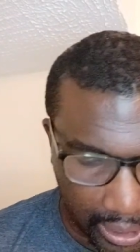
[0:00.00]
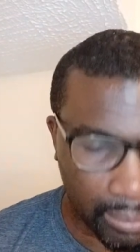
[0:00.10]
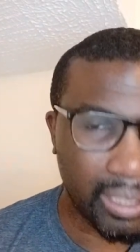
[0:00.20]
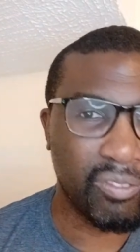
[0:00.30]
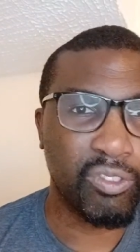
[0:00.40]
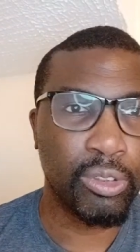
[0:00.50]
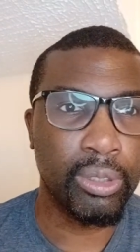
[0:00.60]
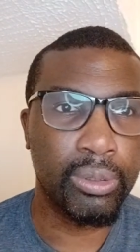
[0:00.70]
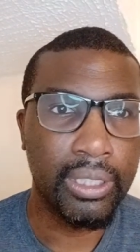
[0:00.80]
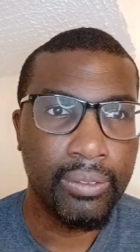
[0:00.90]
he went
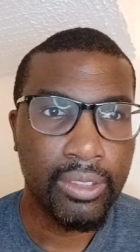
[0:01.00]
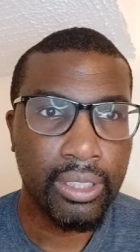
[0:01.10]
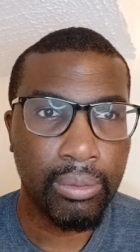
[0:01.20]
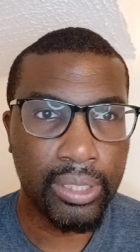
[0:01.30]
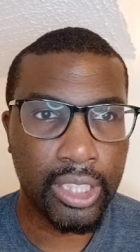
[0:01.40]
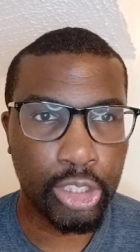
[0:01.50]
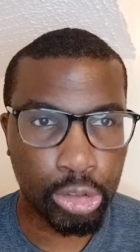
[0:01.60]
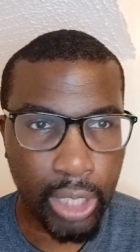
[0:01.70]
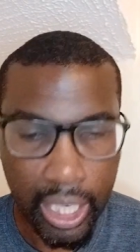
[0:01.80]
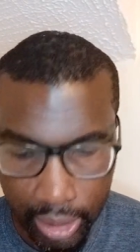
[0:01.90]
through with the
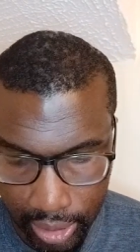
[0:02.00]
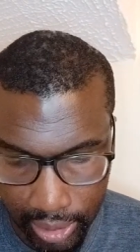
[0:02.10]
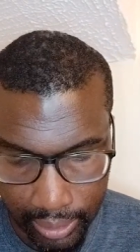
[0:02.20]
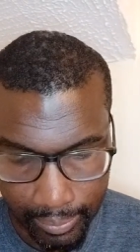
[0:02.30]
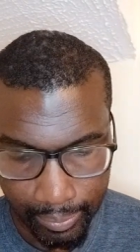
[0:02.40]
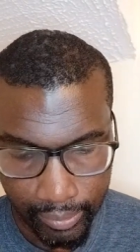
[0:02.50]
drugs,